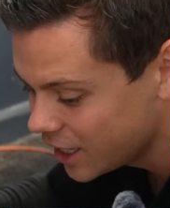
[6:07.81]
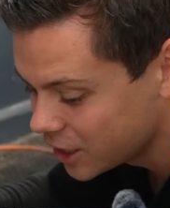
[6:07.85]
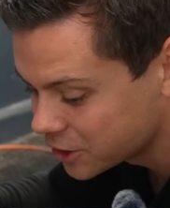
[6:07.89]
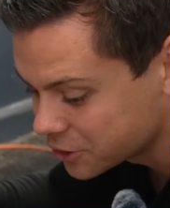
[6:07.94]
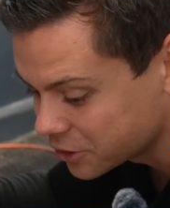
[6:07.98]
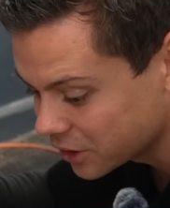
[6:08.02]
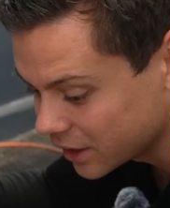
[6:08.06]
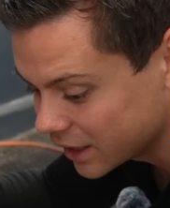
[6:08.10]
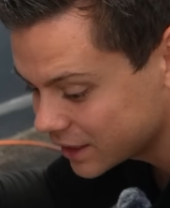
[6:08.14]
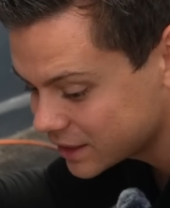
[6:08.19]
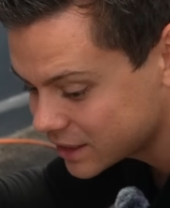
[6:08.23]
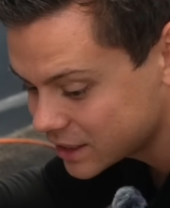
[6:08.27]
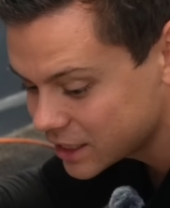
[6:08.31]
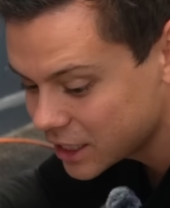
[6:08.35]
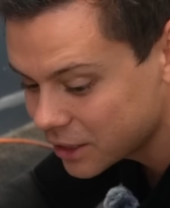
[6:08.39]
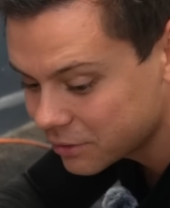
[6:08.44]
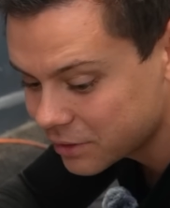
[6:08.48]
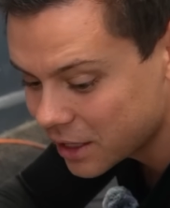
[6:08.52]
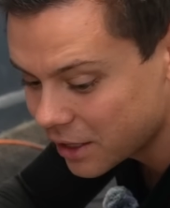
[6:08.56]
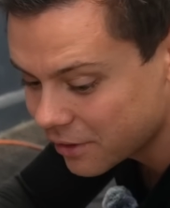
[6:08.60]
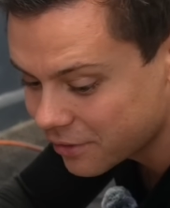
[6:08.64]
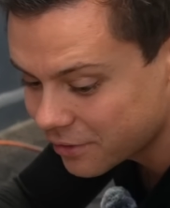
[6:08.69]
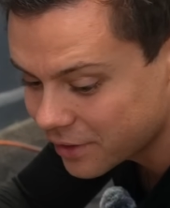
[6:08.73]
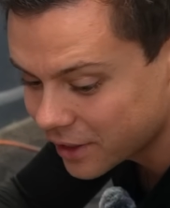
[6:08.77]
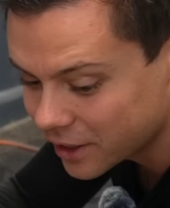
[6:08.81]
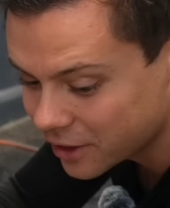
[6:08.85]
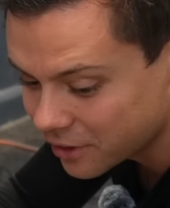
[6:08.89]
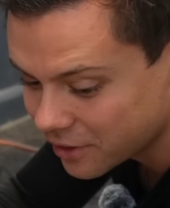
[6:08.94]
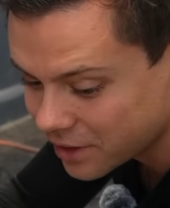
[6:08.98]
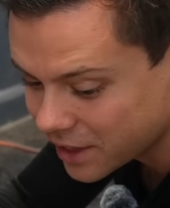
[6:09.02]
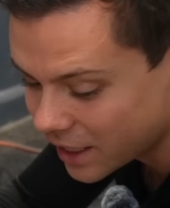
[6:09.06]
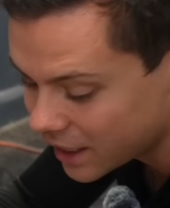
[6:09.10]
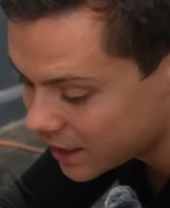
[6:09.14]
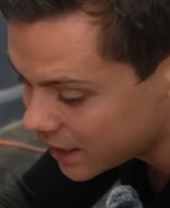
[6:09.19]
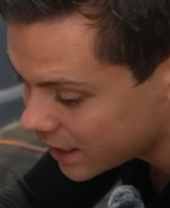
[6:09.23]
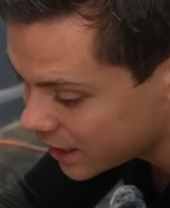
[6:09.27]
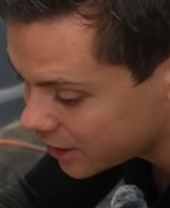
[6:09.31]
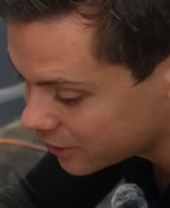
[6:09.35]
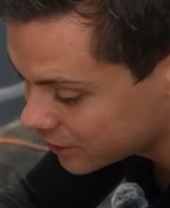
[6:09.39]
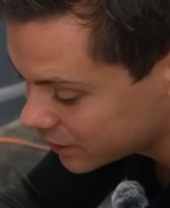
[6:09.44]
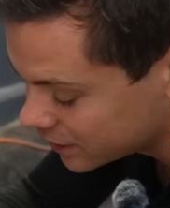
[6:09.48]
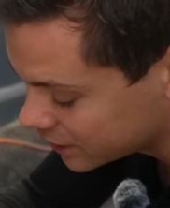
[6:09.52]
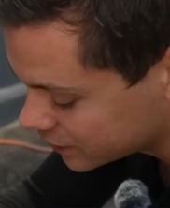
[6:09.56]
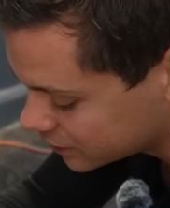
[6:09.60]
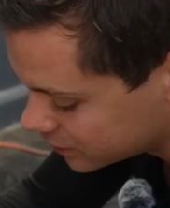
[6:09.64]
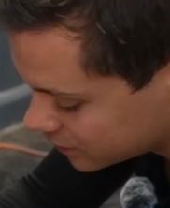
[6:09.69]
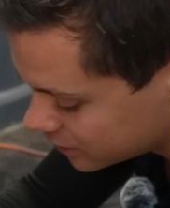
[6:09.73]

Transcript: So let's see if they figured that out in the